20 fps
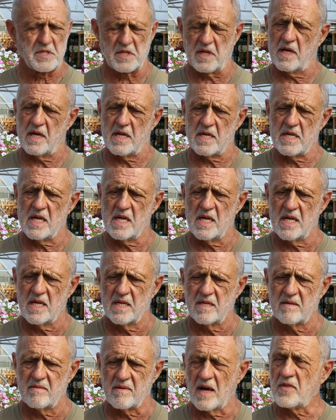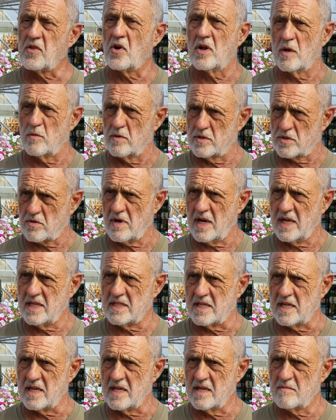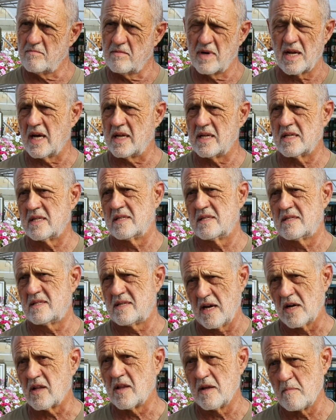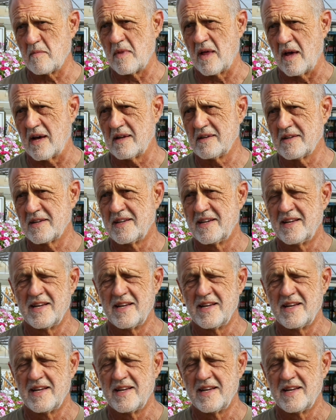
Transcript: said, I thought he was crazy, but I didn't tell him that.